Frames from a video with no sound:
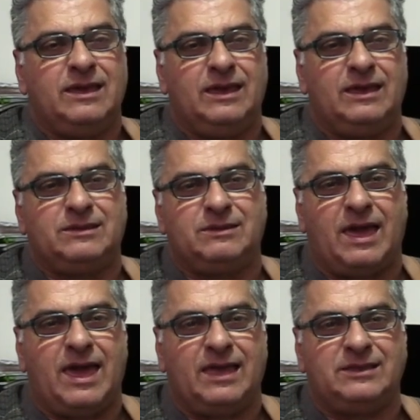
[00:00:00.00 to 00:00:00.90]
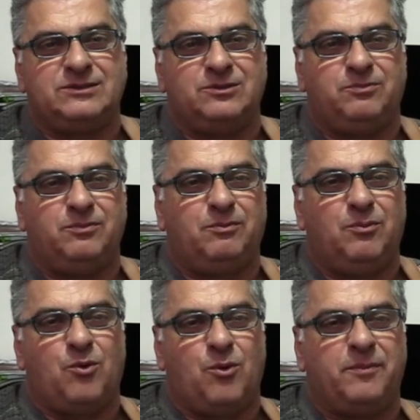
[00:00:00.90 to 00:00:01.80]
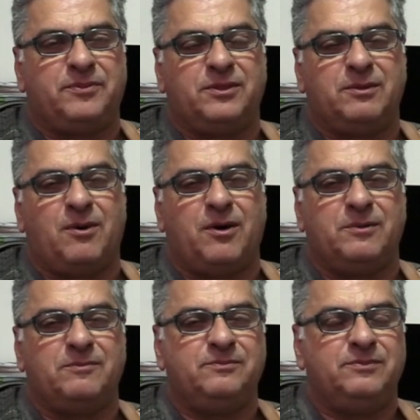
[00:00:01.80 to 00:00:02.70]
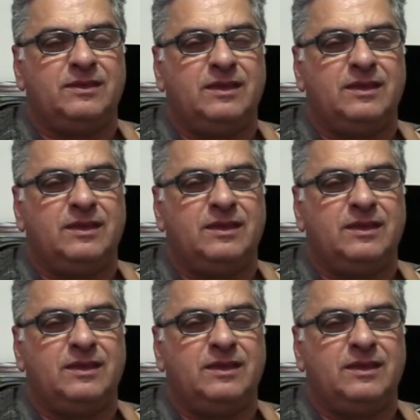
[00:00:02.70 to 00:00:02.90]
it adds the warmth on the bottom